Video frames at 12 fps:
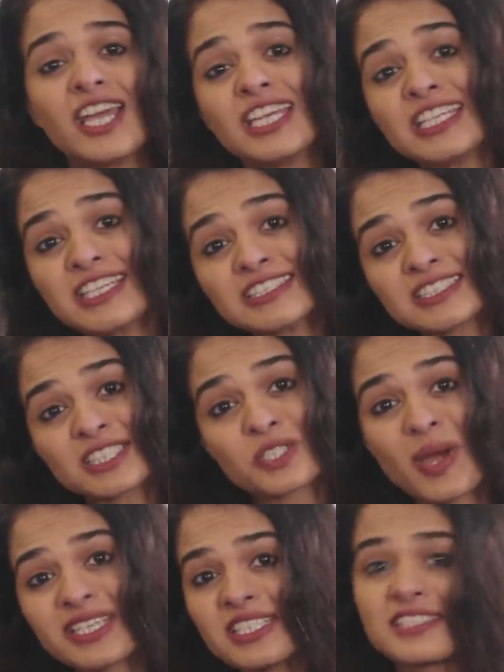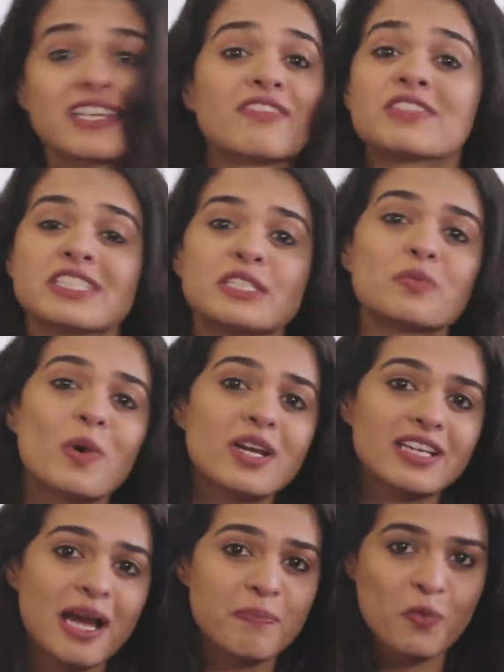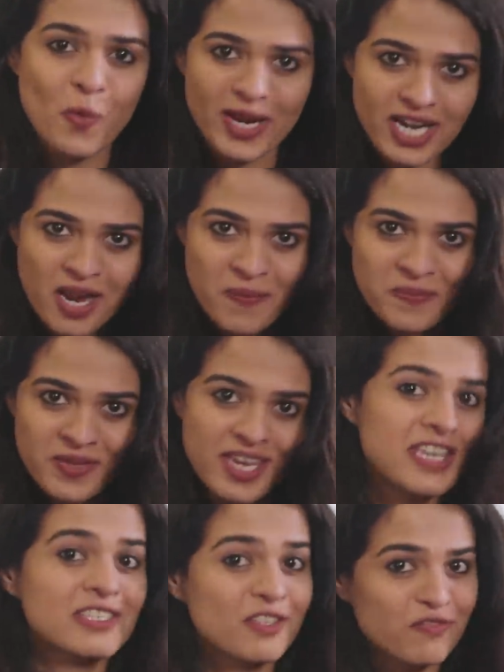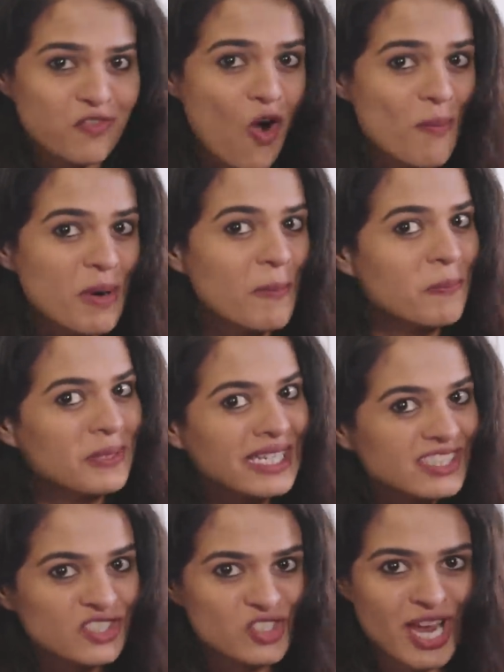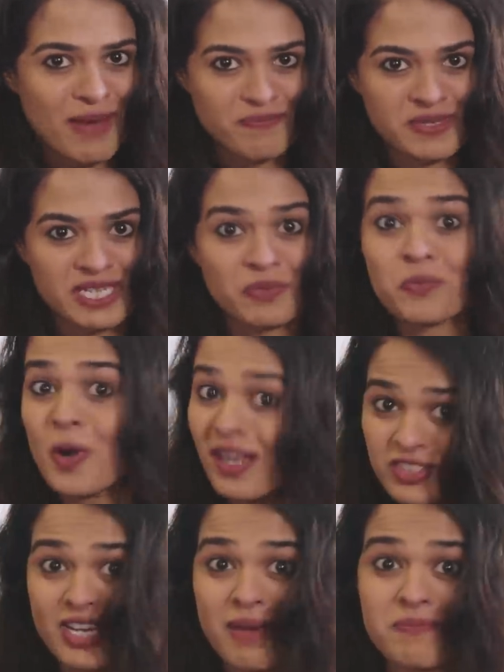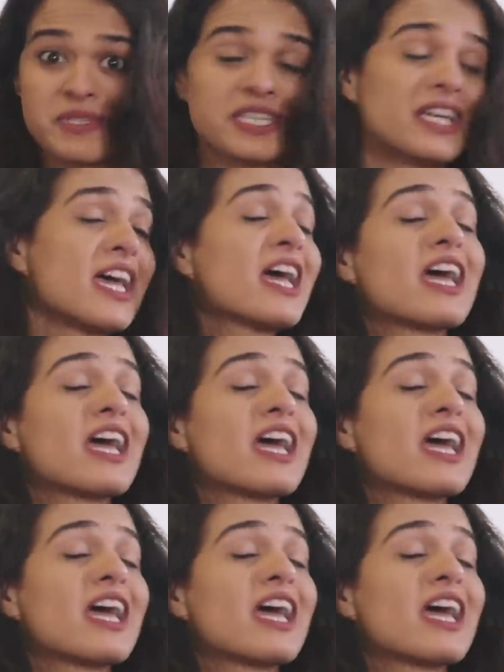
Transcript: He is the 2017 World Cup winner. He's a former Blitz champion, world champion.